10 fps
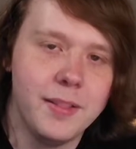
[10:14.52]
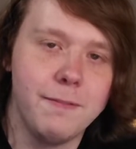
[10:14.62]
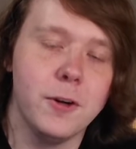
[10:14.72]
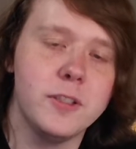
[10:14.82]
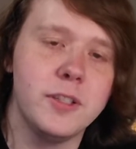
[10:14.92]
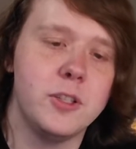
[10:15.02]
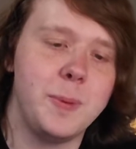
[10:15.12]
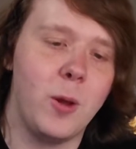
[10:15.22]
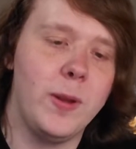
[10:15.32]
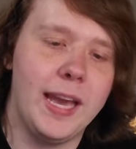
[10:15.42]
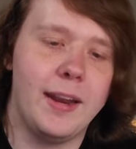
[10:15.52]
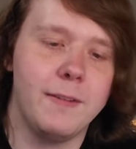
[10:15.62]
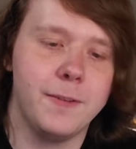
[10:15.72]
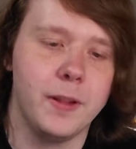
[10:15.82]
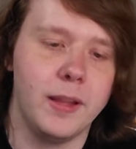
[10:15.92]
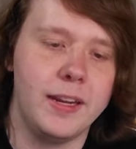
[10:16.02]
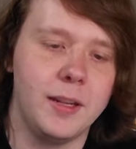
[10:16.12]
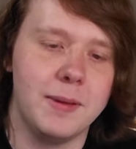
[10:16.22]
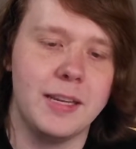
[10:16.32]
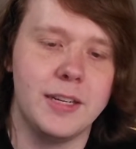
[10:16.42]
The first new spell we added for the
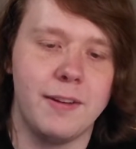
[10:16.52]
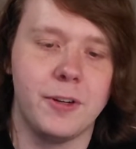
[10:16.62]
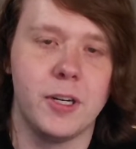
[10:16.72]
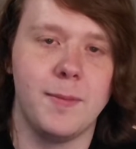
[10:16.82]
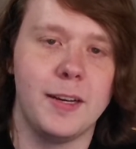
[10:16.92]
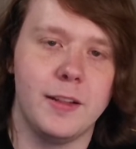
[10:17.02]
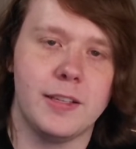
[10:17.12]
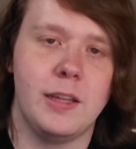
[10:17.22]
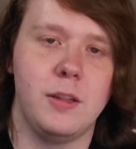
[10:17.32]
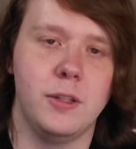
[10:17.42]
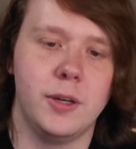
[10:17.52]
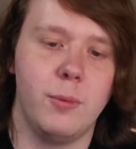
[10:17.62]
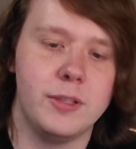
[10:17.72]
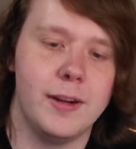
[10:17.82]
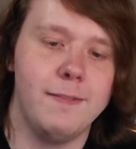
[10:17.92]
Lightning Mage after coming to this conclusion was their